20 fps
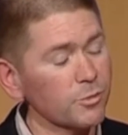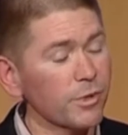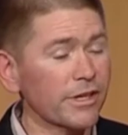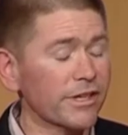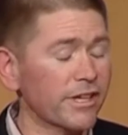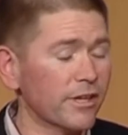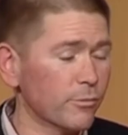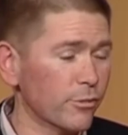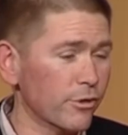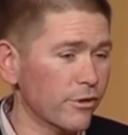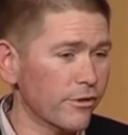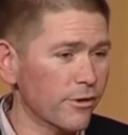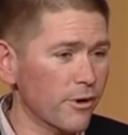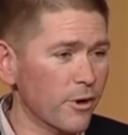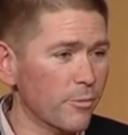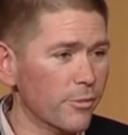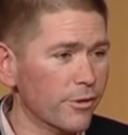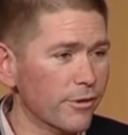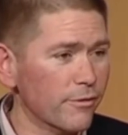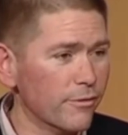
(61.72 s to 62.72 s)
by
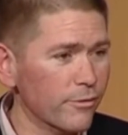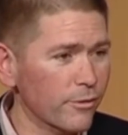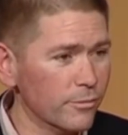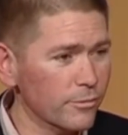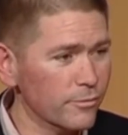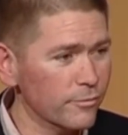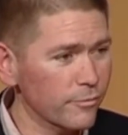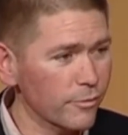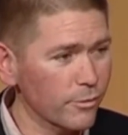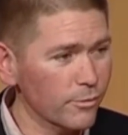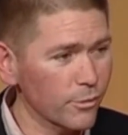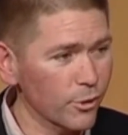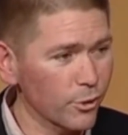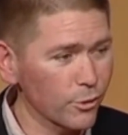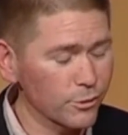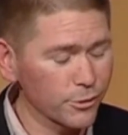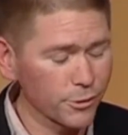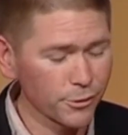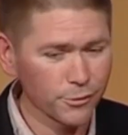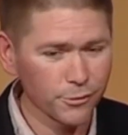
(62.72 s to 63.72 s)
chemotherapy from
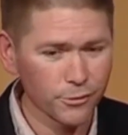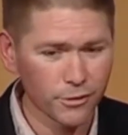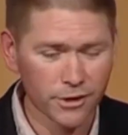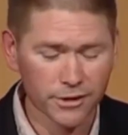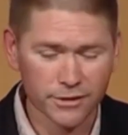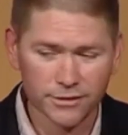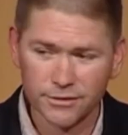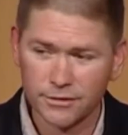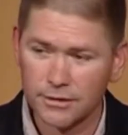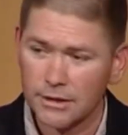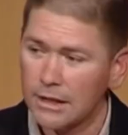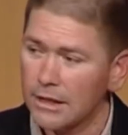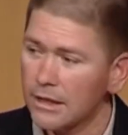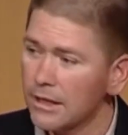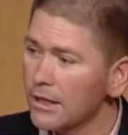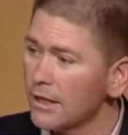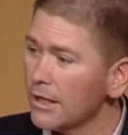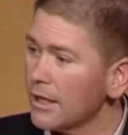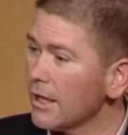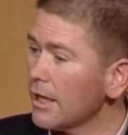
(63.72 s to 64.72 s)
earlier drugs.
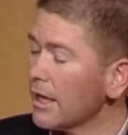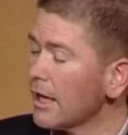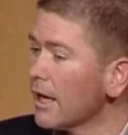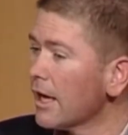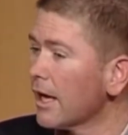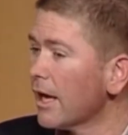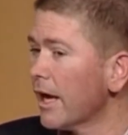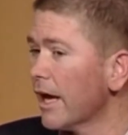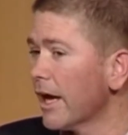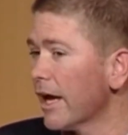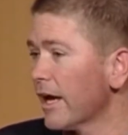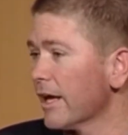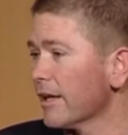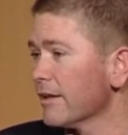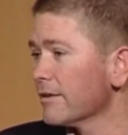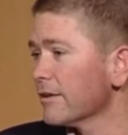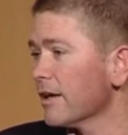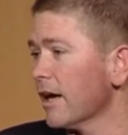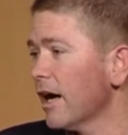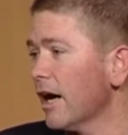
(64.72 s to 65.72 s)

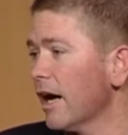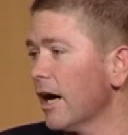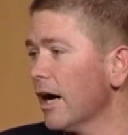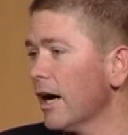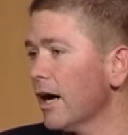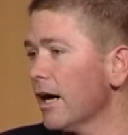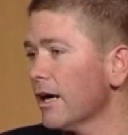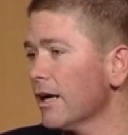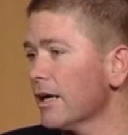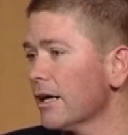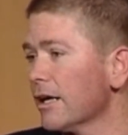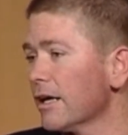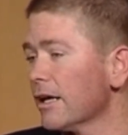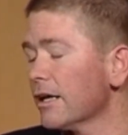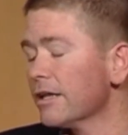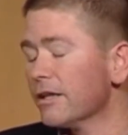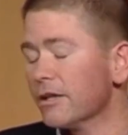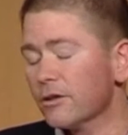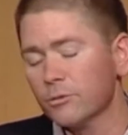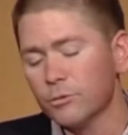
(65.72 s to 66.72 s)
And
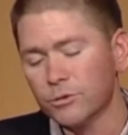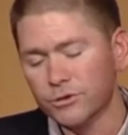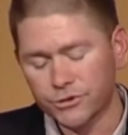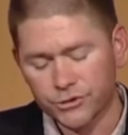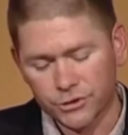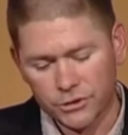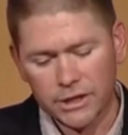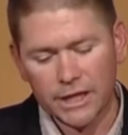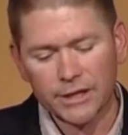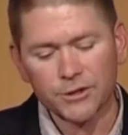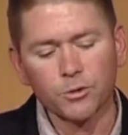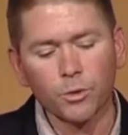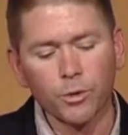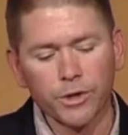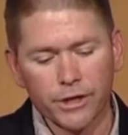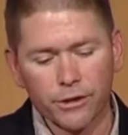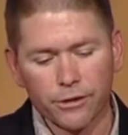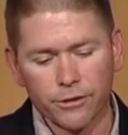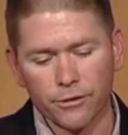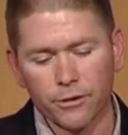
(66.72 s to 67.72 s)
it was July
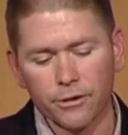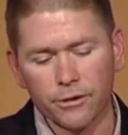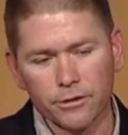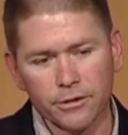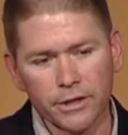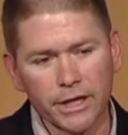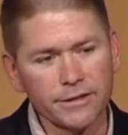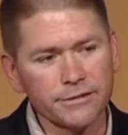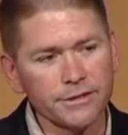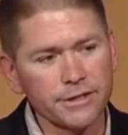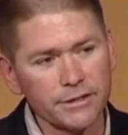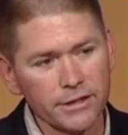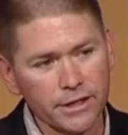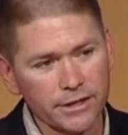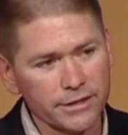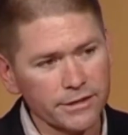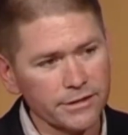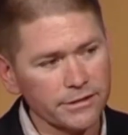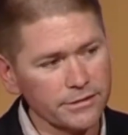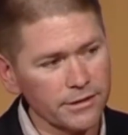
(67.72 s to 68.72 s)
23rd,
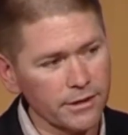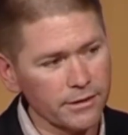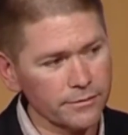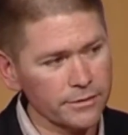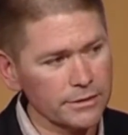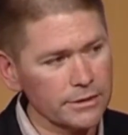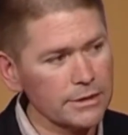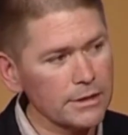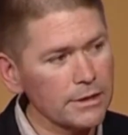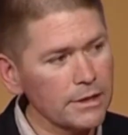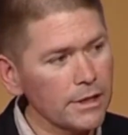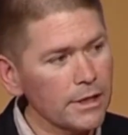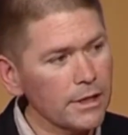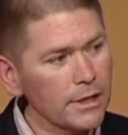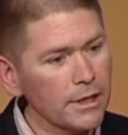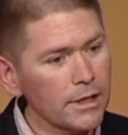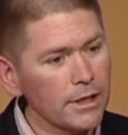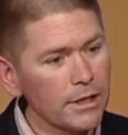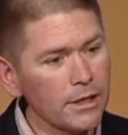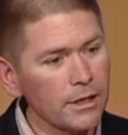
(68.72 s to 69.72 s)
1997.
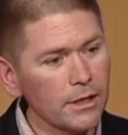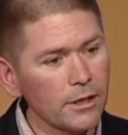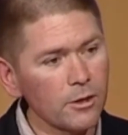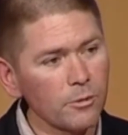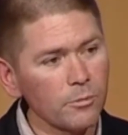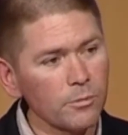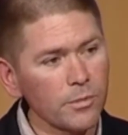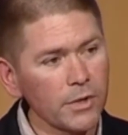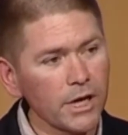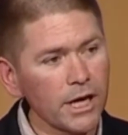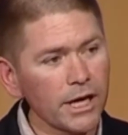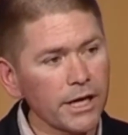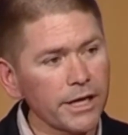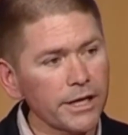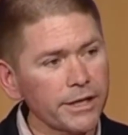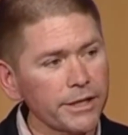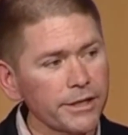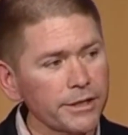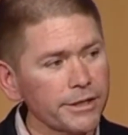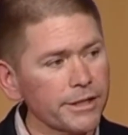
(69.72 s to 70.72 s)

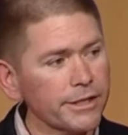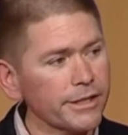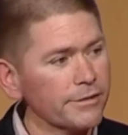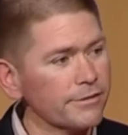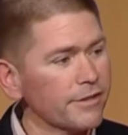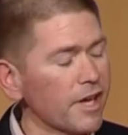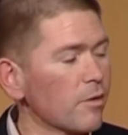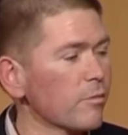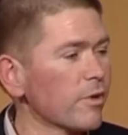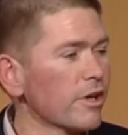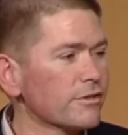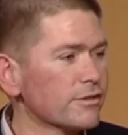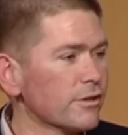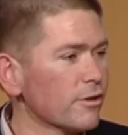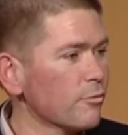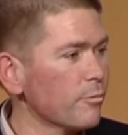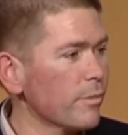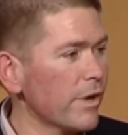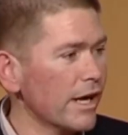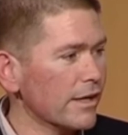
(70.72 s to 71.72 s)
I can take
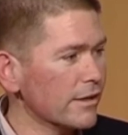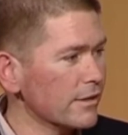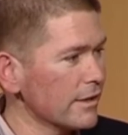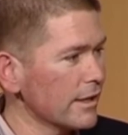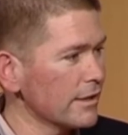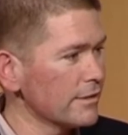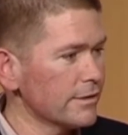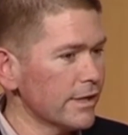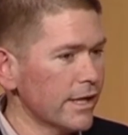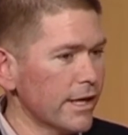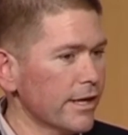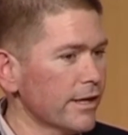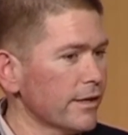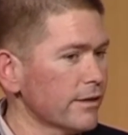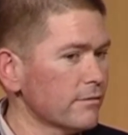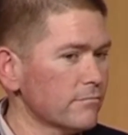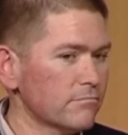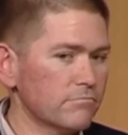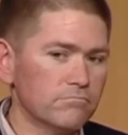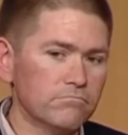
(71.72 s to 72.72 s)
myself back to that
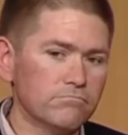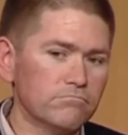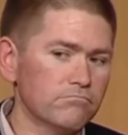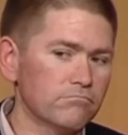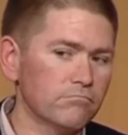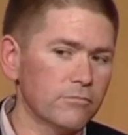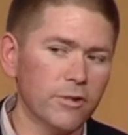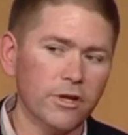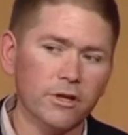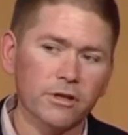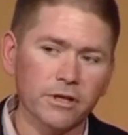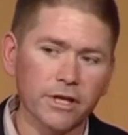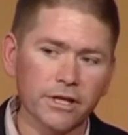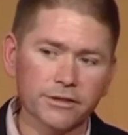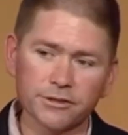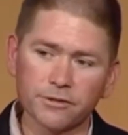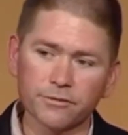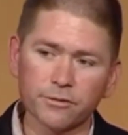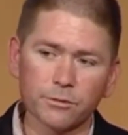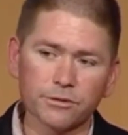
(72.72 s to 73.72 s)
day
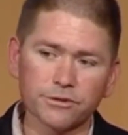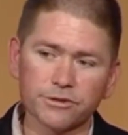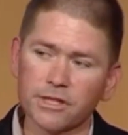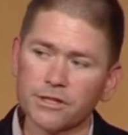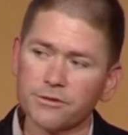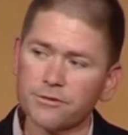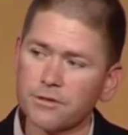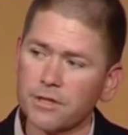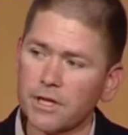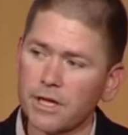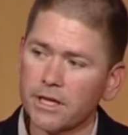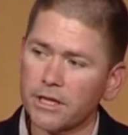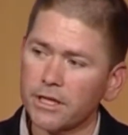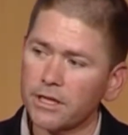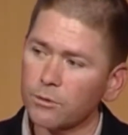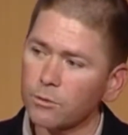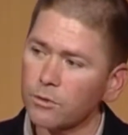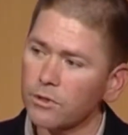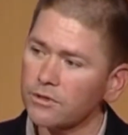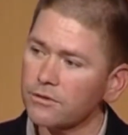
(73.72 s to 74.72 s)
as if it was yesterday.
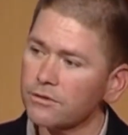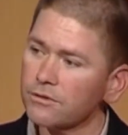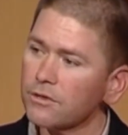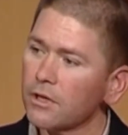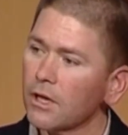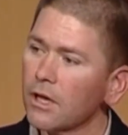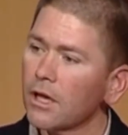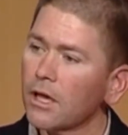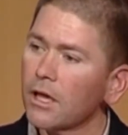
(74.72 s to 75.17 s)
It was